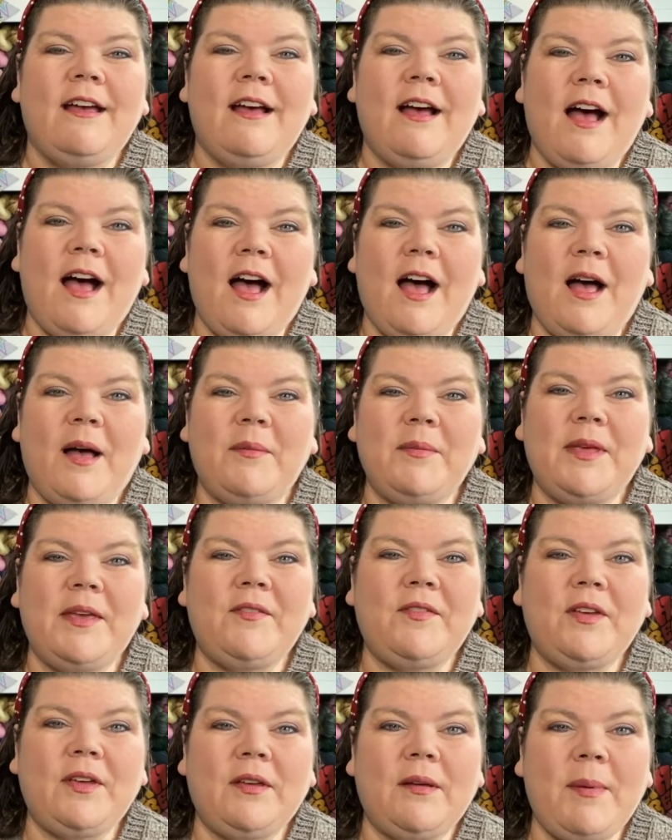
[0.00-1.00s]

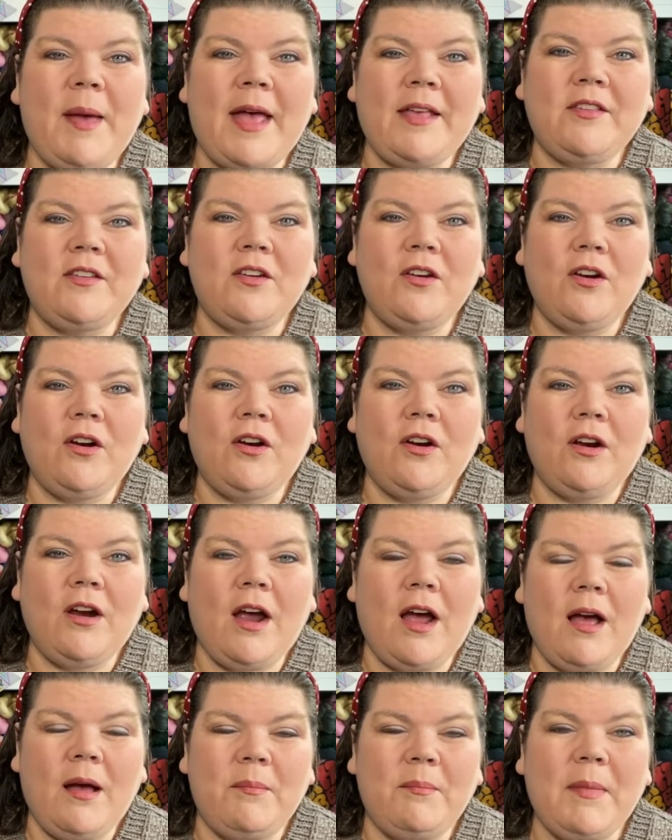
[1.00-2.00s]
passing
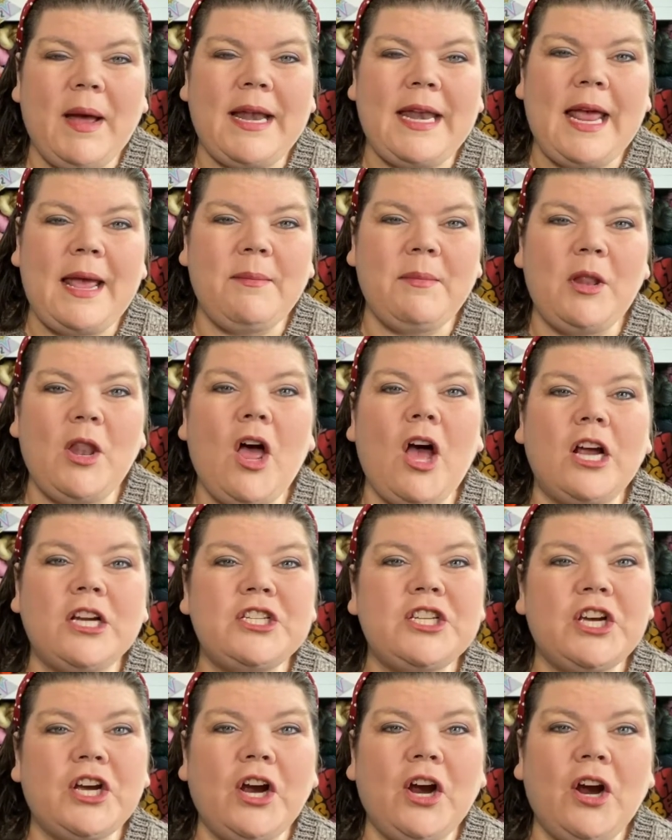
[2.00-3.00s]
her my name along
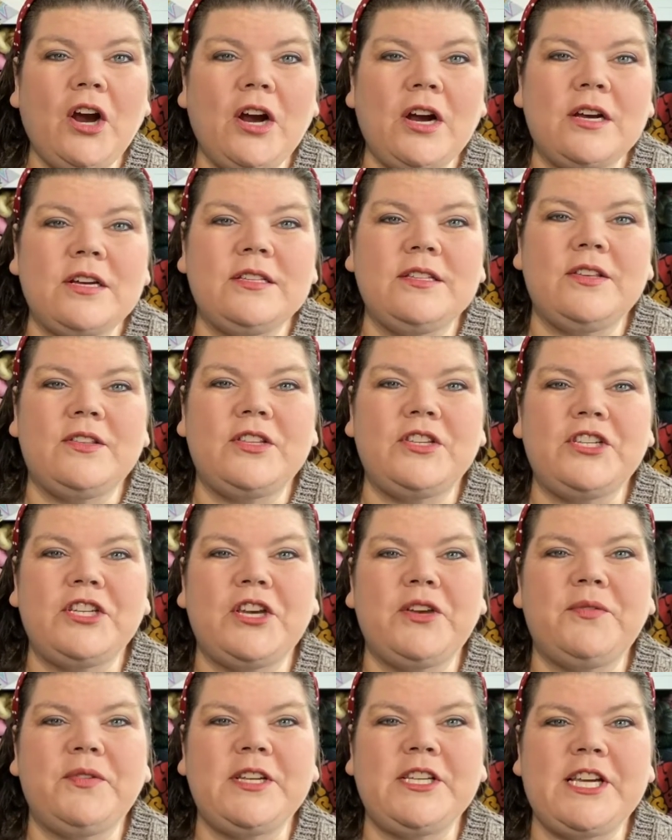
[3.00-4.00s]
to her so that she
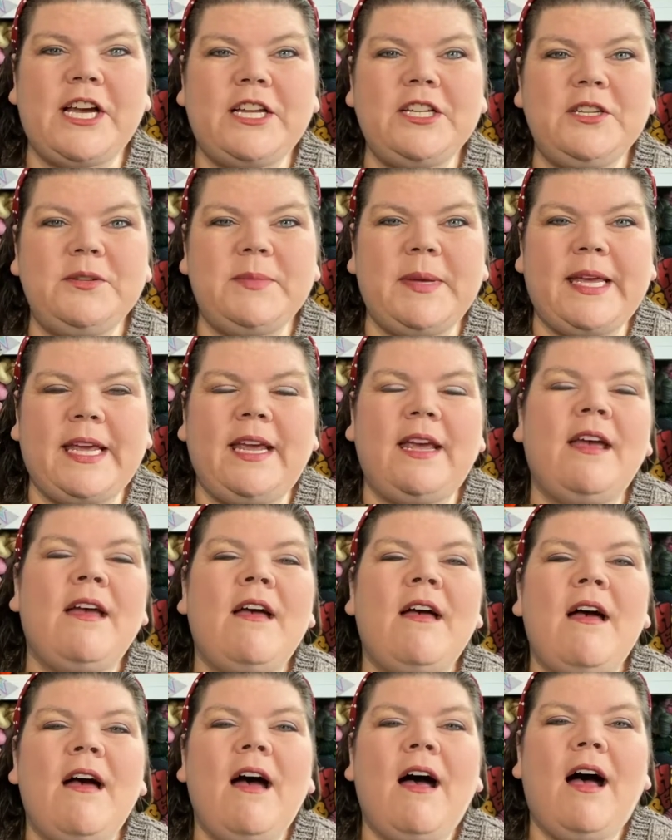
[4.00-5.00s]
could reach out to me.
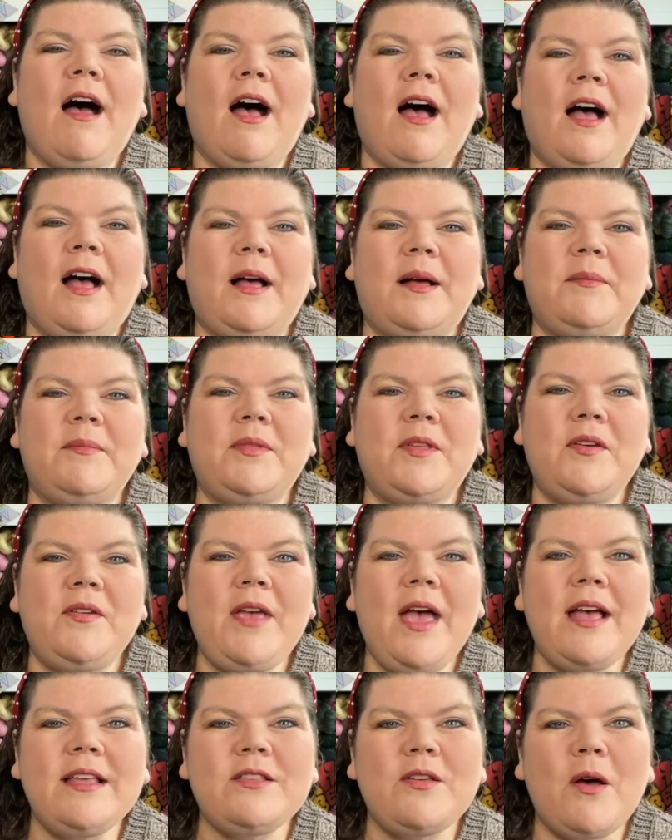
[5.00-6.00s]
So
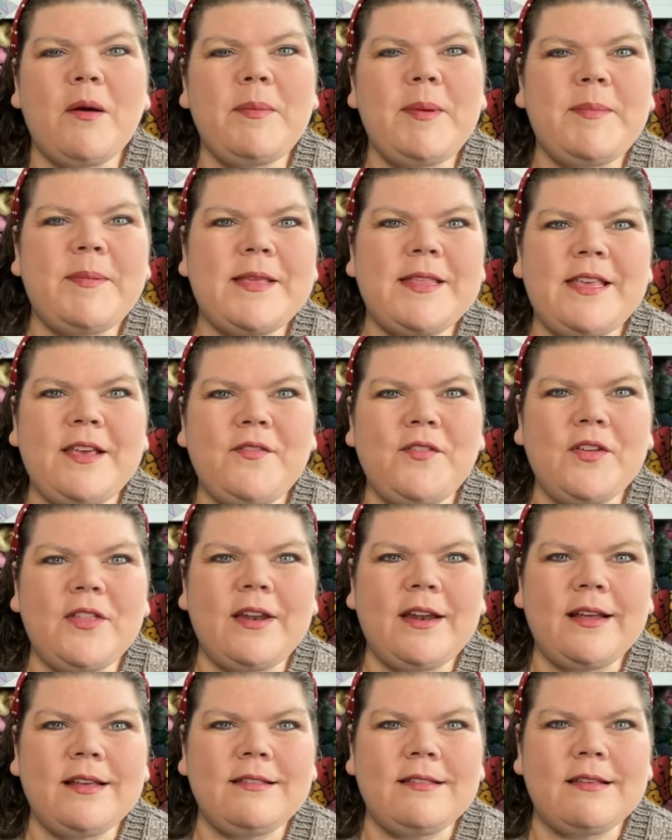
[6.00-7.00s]
yeah, so I'll be busy for the
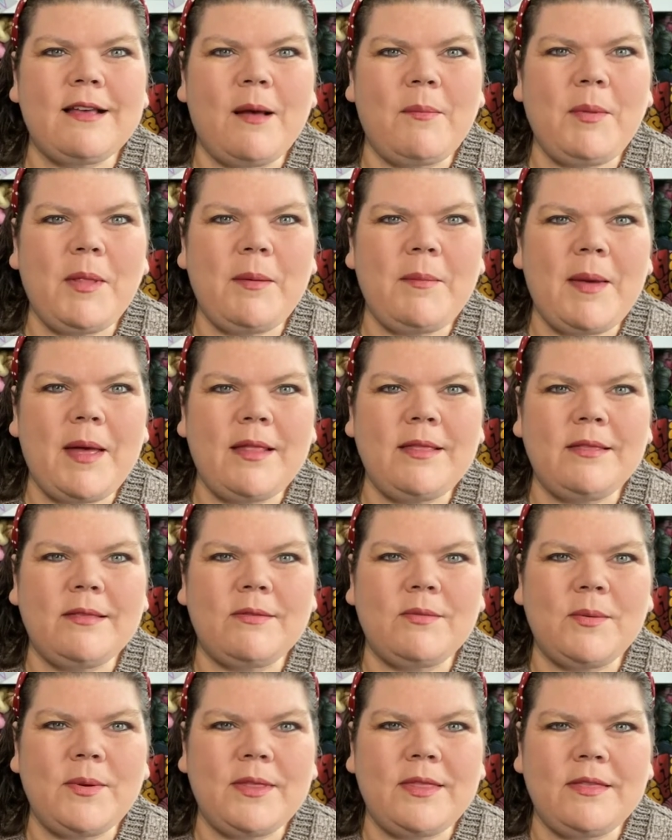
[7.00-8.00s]
next couple of
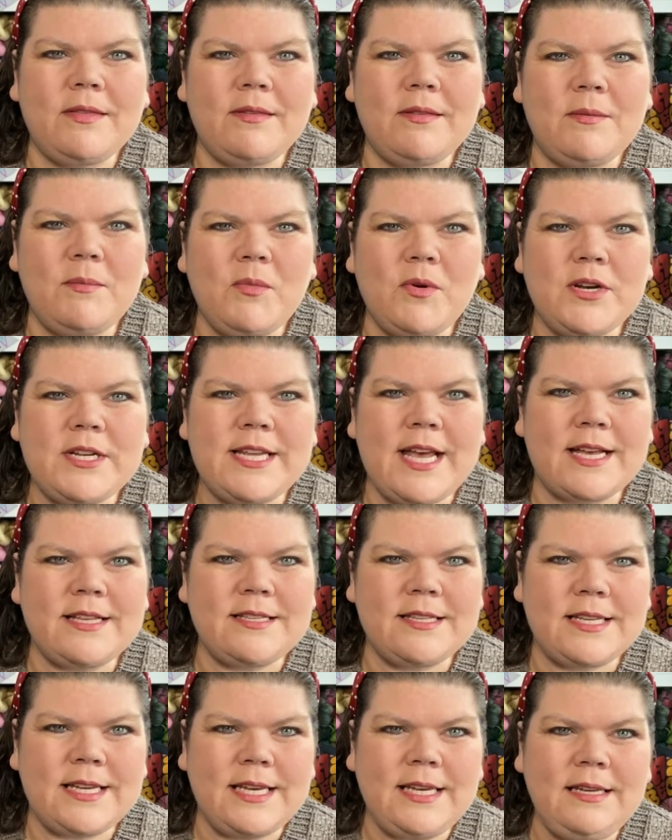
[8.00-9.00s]
months with some more
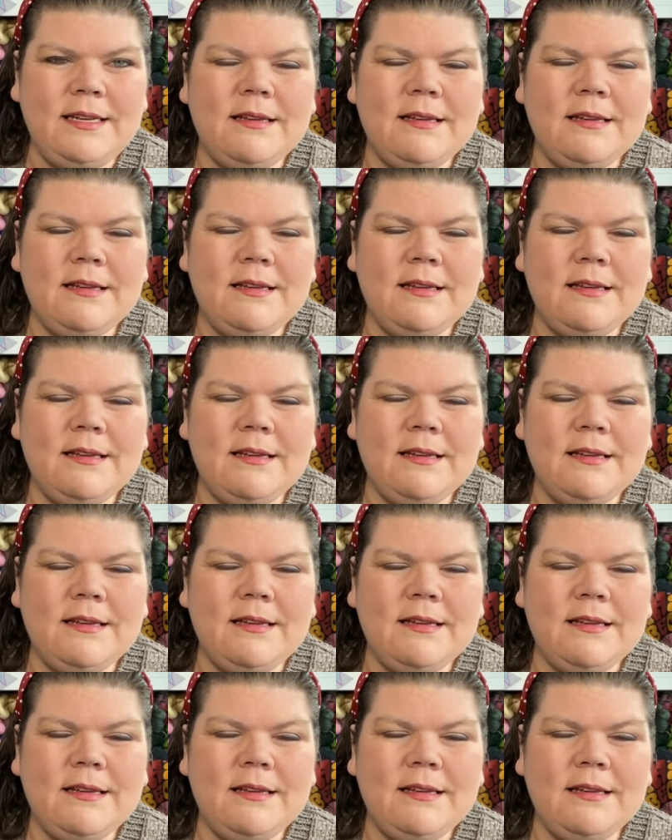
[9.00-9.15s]
testing.